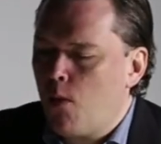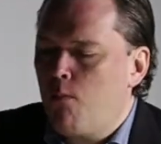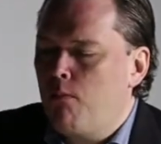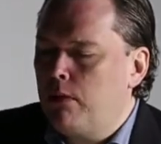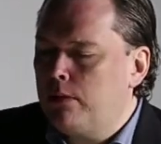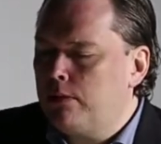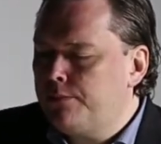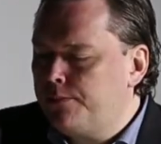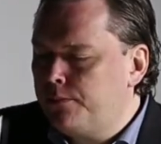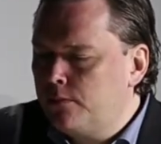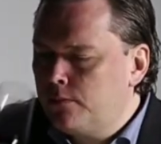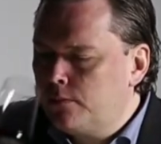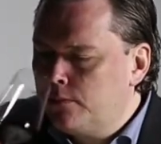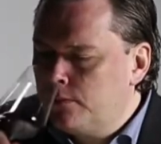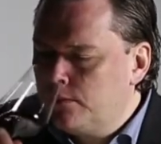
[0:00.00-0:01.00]

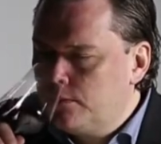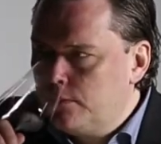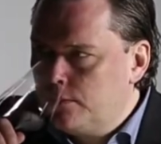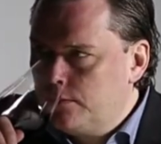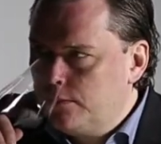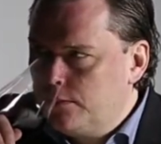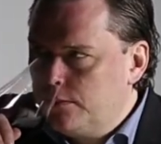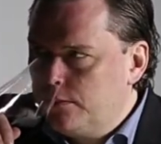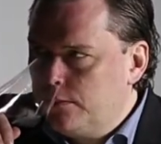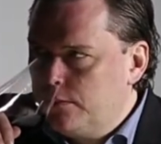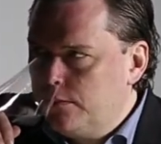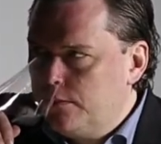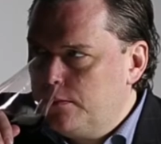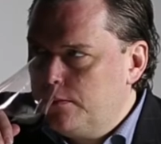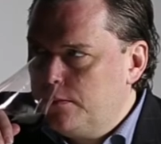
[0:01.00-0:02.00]

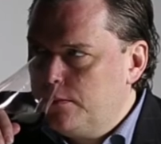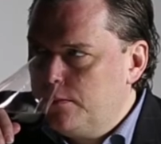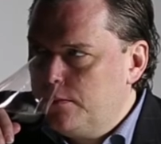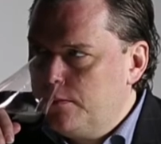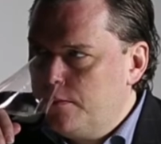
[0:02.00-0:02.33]
(silence)